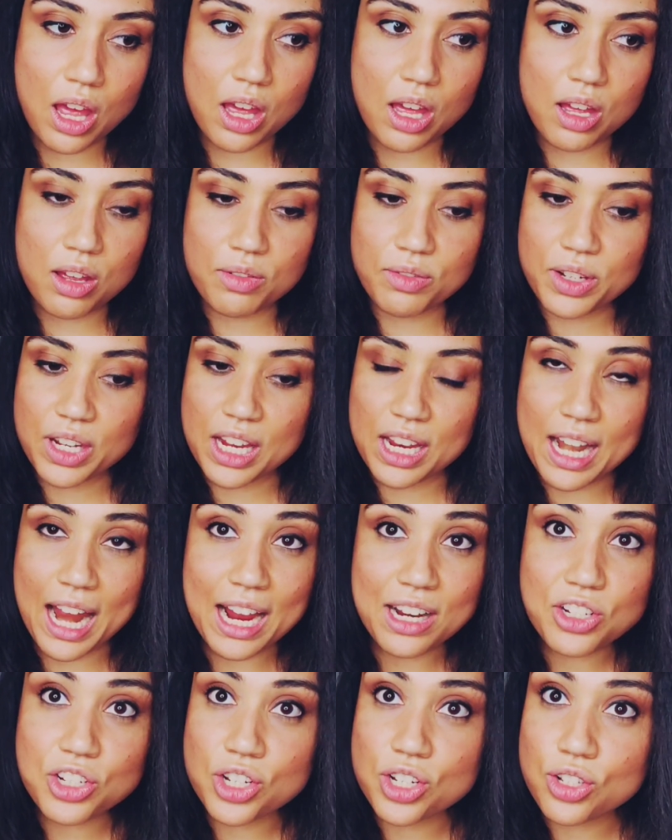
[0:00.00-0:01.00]
of
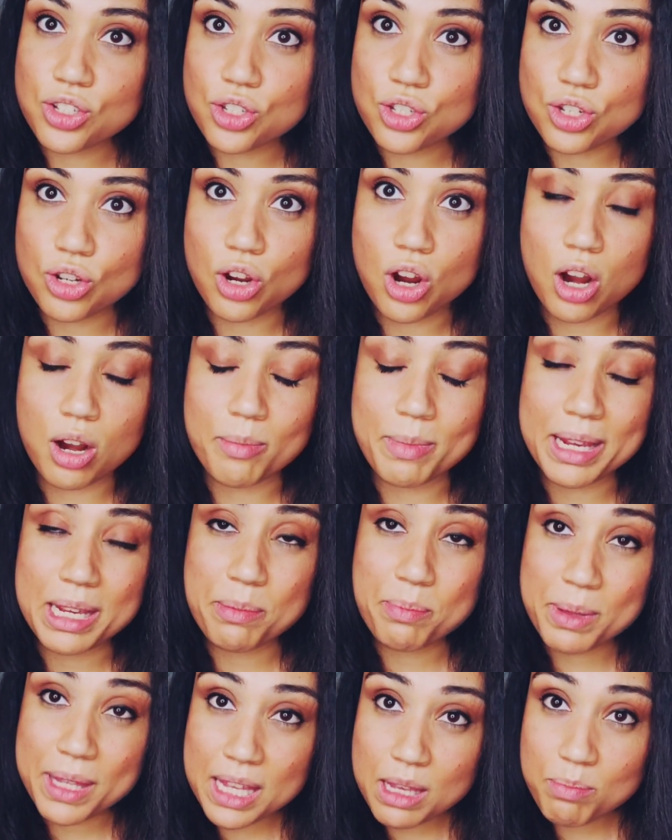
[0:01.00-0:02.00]
connections to
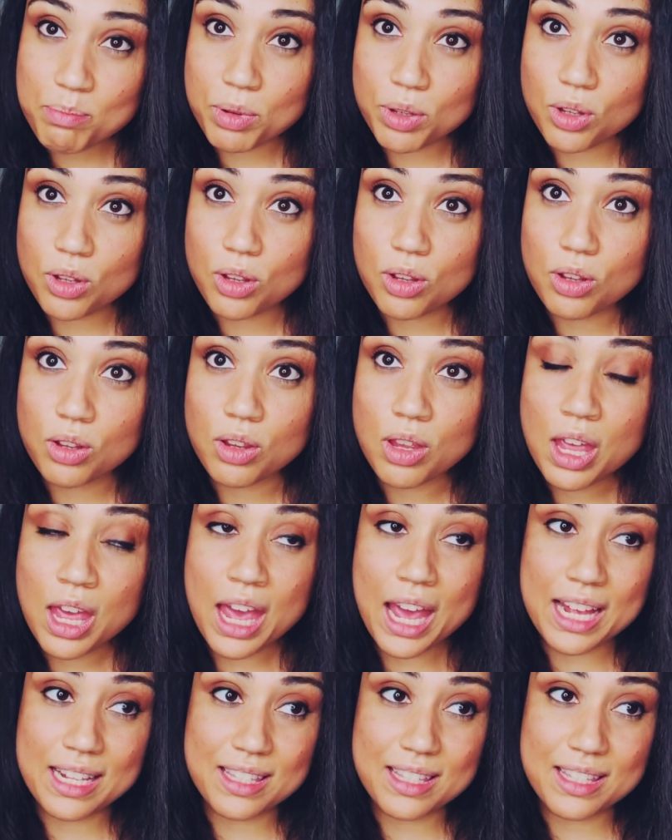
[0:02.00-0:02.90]
karmic people